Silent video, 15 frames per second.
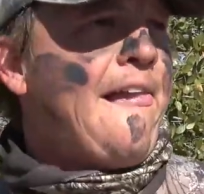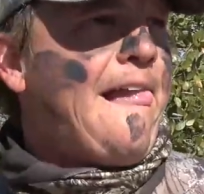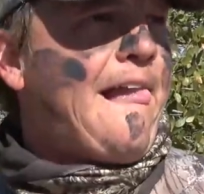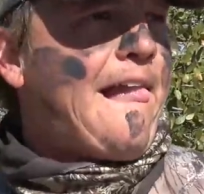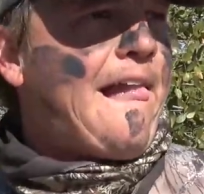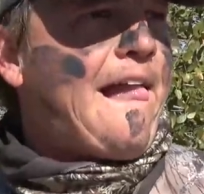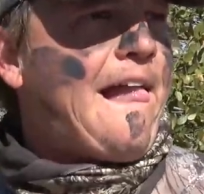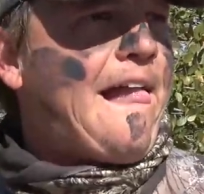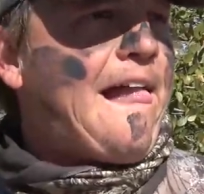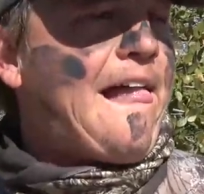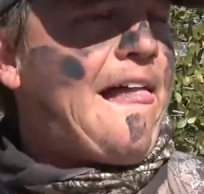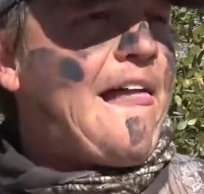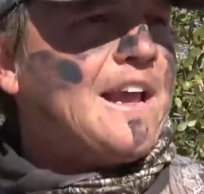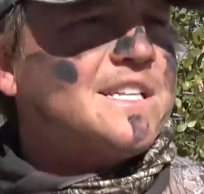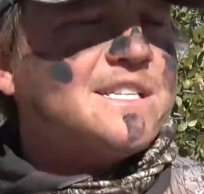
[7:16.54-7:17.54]

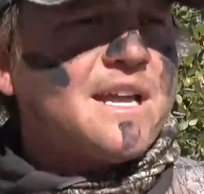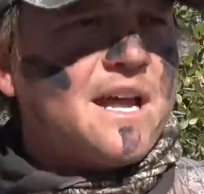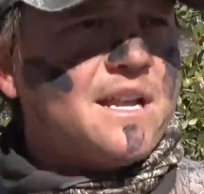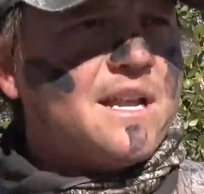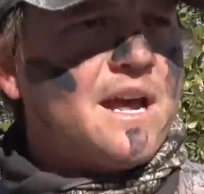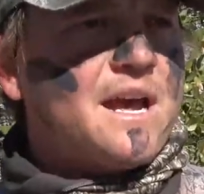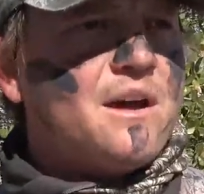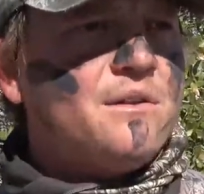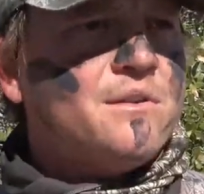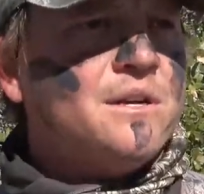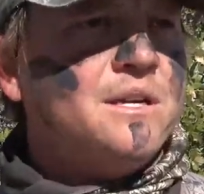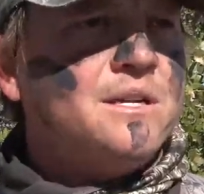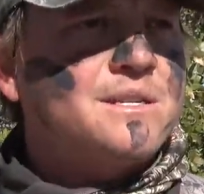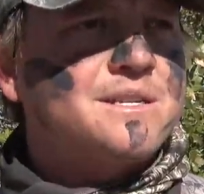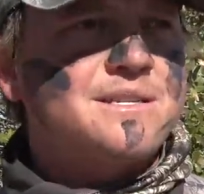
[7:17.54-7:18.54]
I sat down
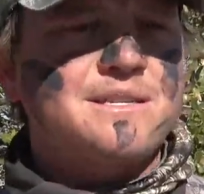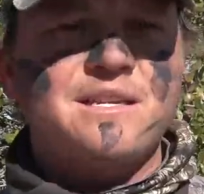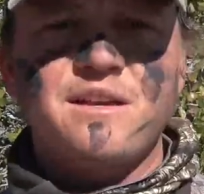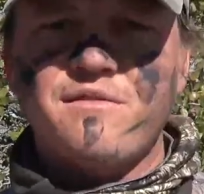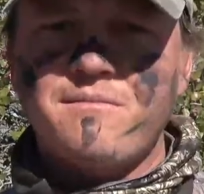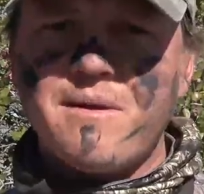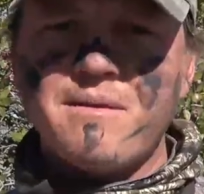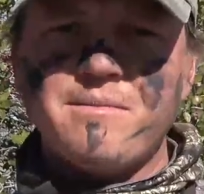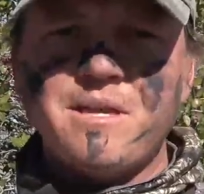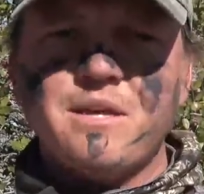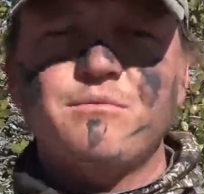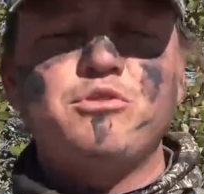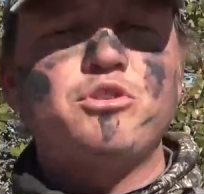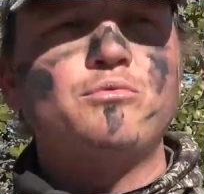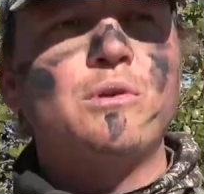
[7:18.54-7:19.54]
to see if maybe
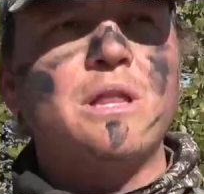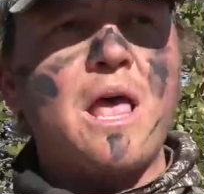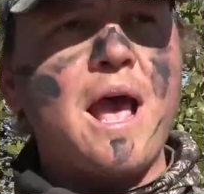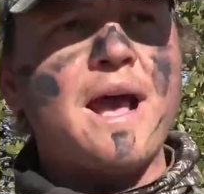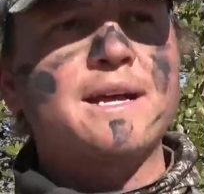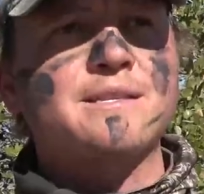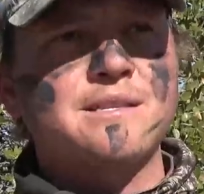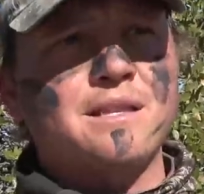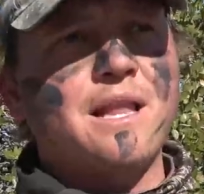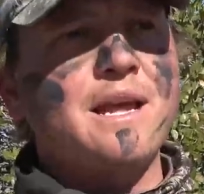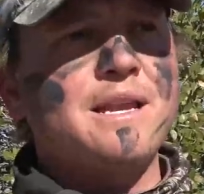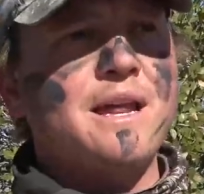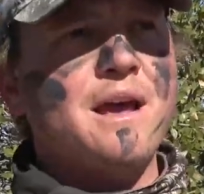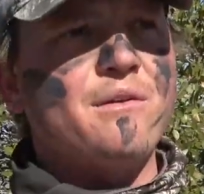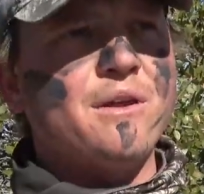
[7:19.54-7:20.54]
he would relax and
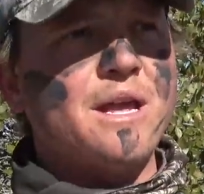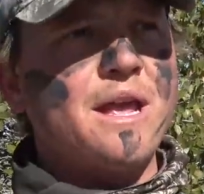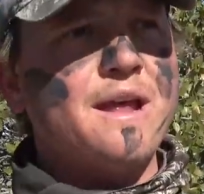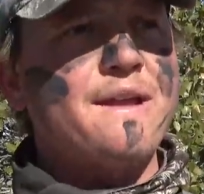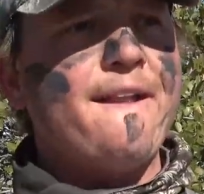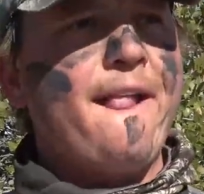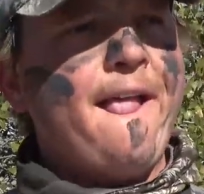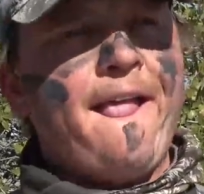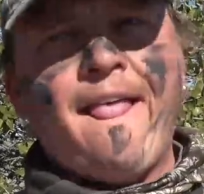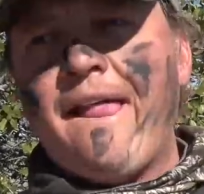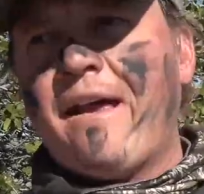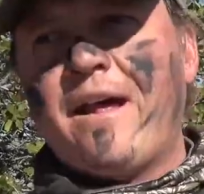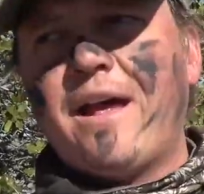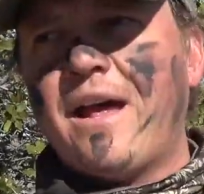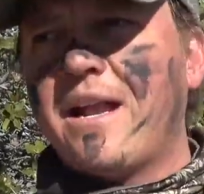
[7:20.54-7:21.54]
lay down again,
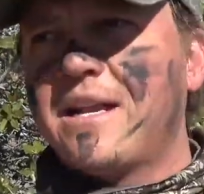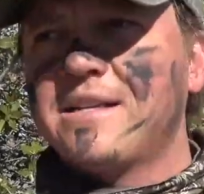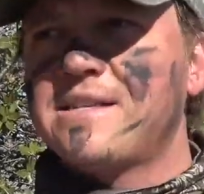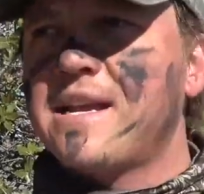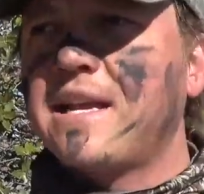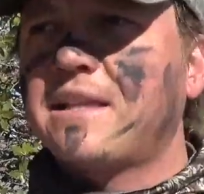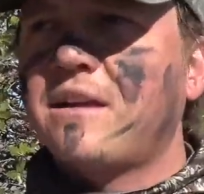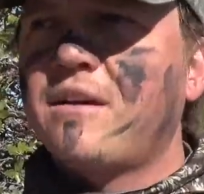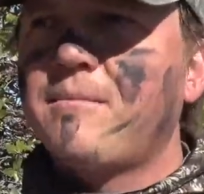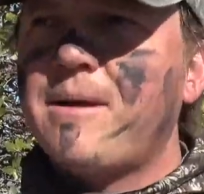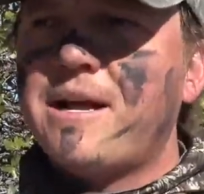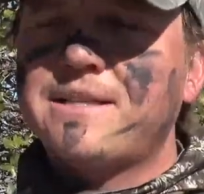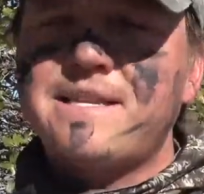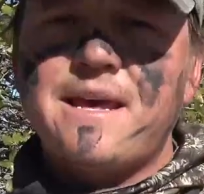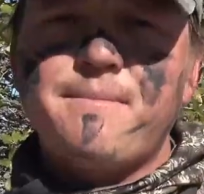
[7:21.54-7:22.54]
and I sat there
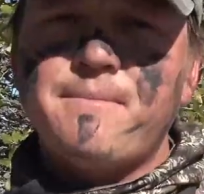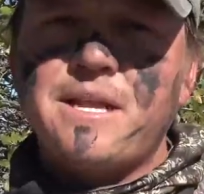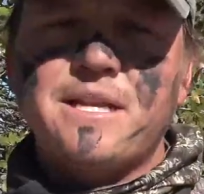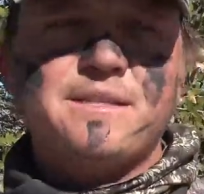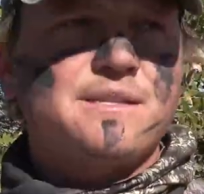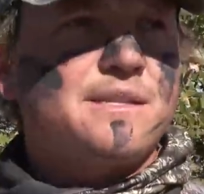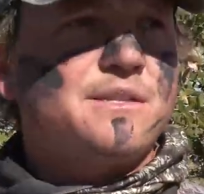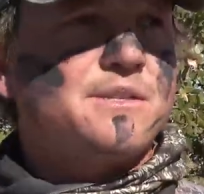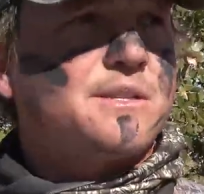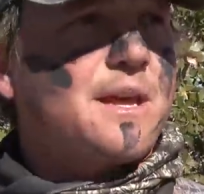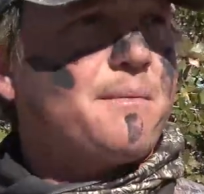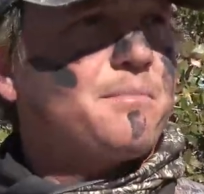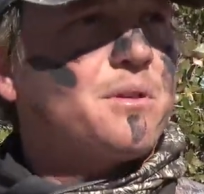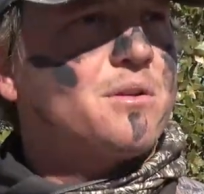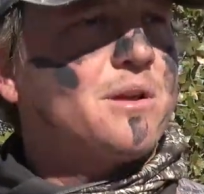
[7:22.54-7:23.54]
about 10 minutes. He just
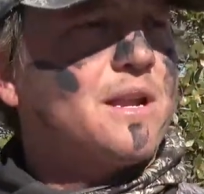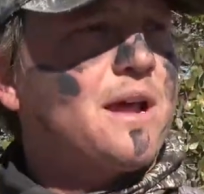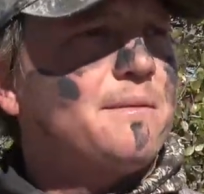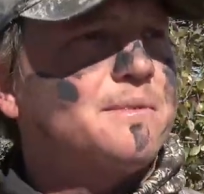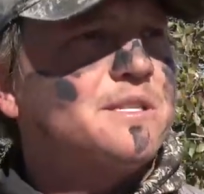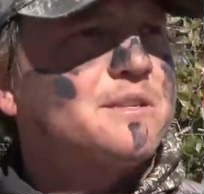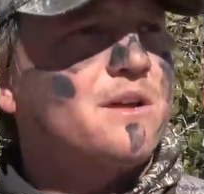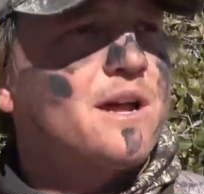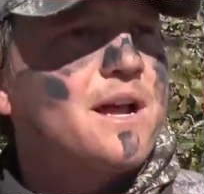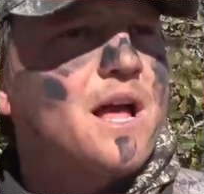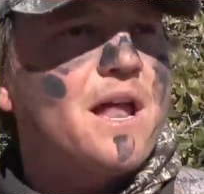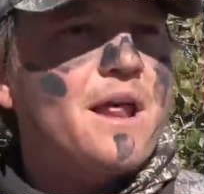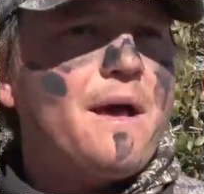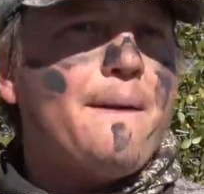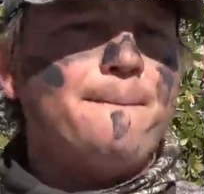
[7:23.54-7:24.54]
kept looking at me. So I
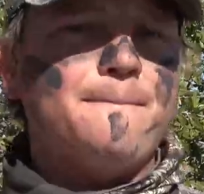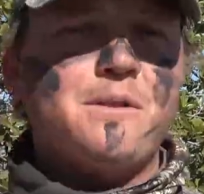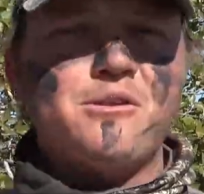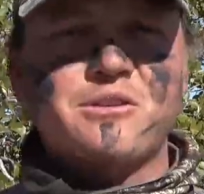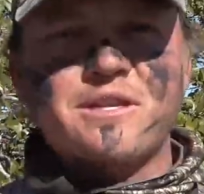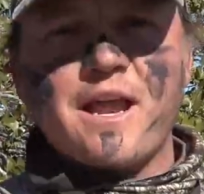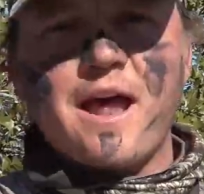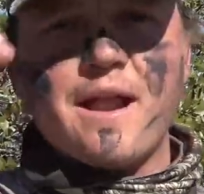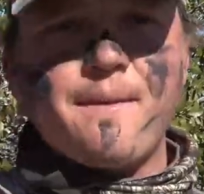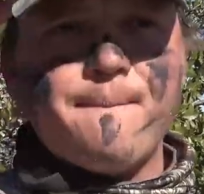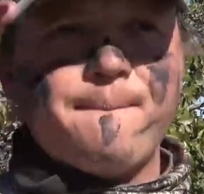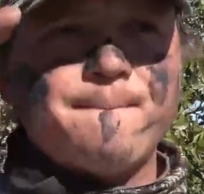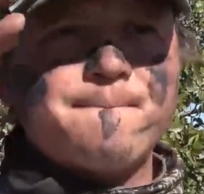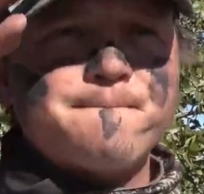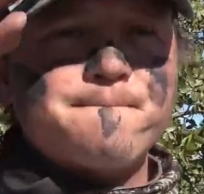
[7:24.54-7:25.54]
got up, looked at
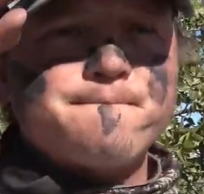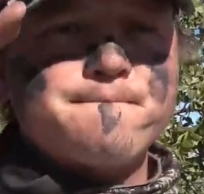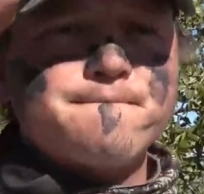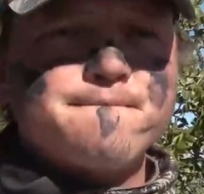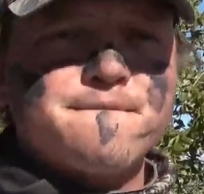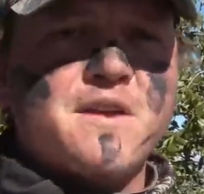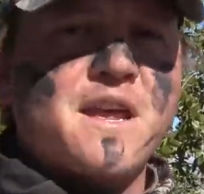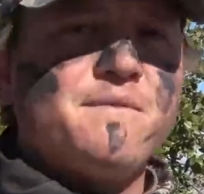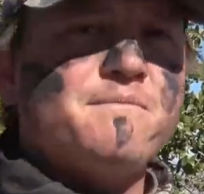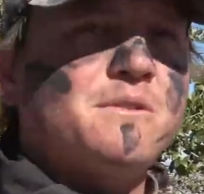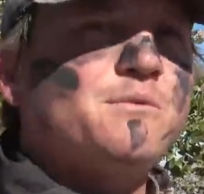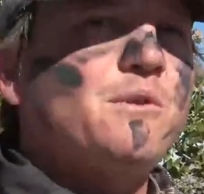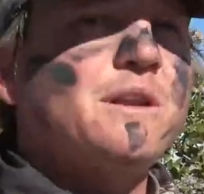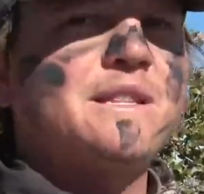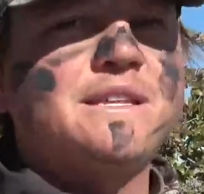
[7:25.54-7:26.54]
him, gave him
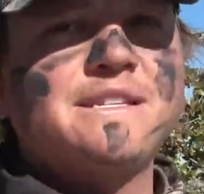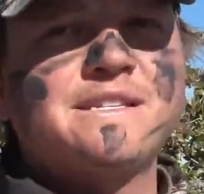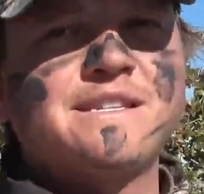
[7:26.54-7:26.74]
one of these